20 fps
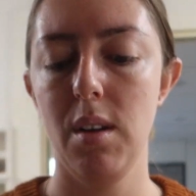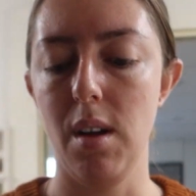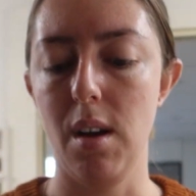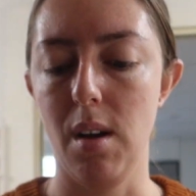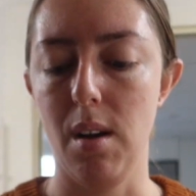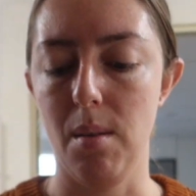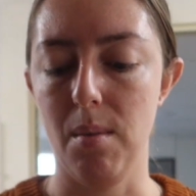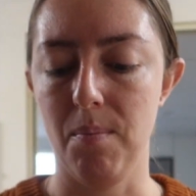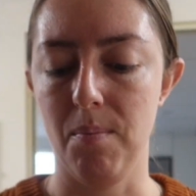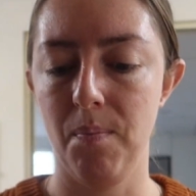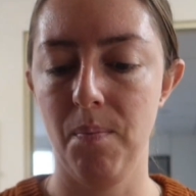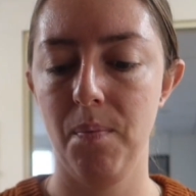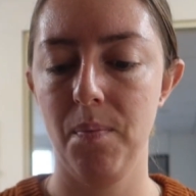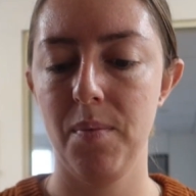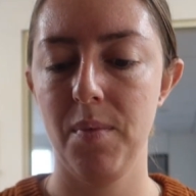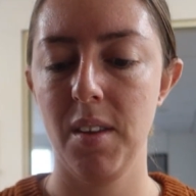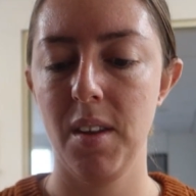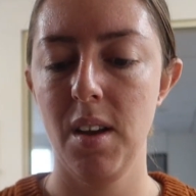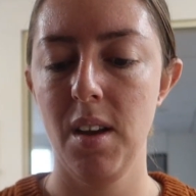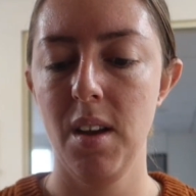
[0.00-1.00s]

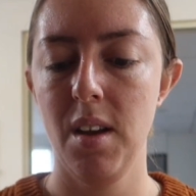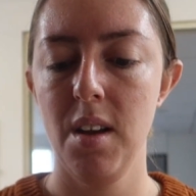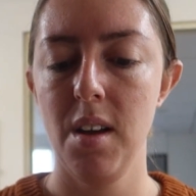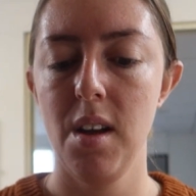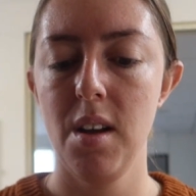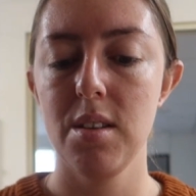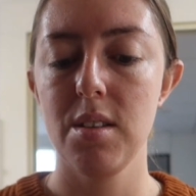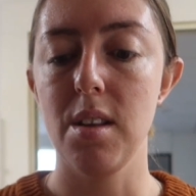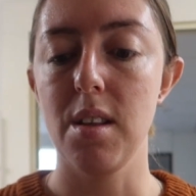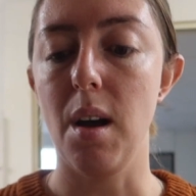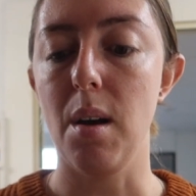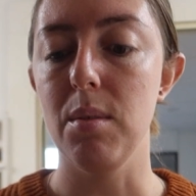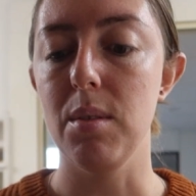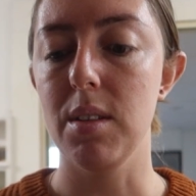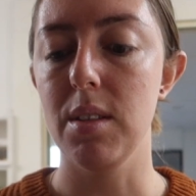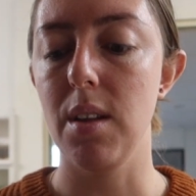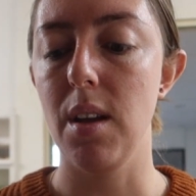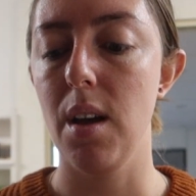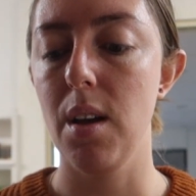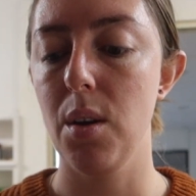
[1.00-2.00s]
So that
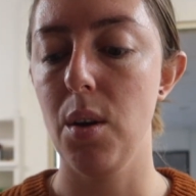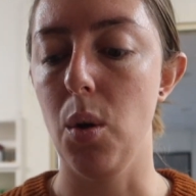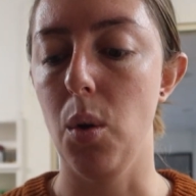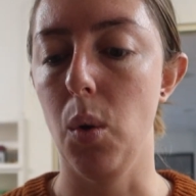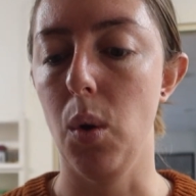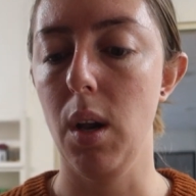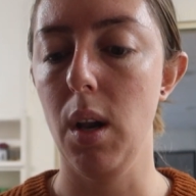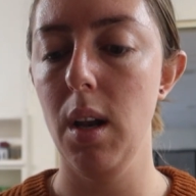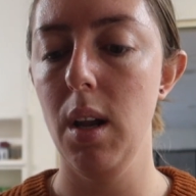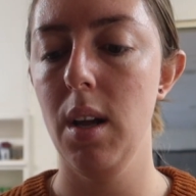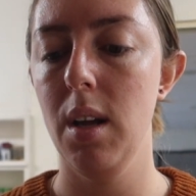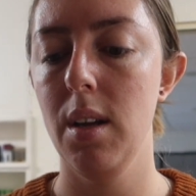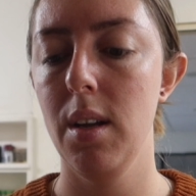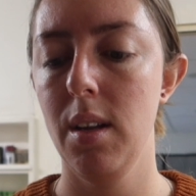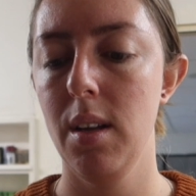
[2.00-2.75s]
was cool.